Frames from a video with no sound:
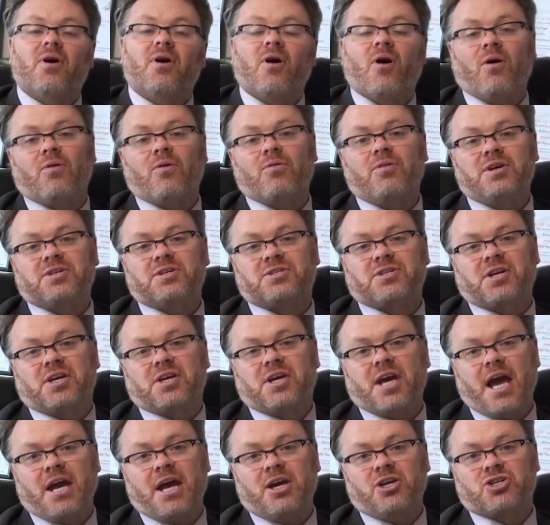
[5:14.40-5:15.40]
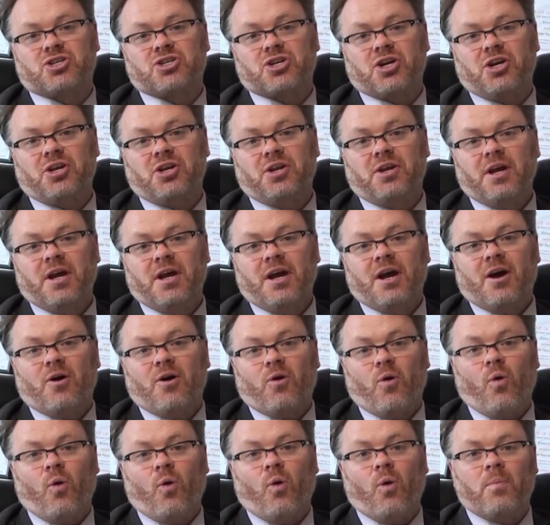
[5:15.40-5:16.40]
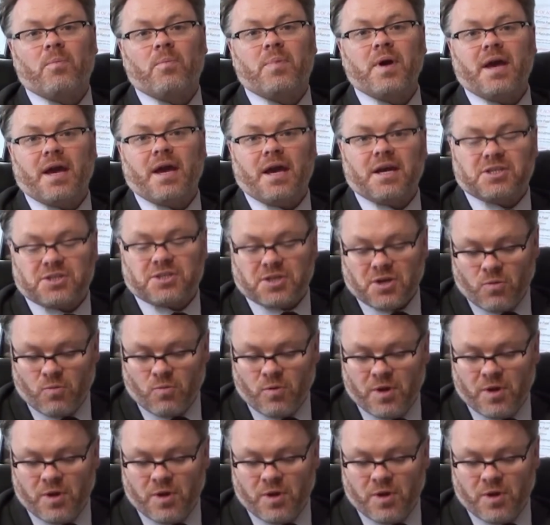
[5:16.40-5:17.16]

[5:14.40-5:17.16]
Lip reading: on this occasion, albeit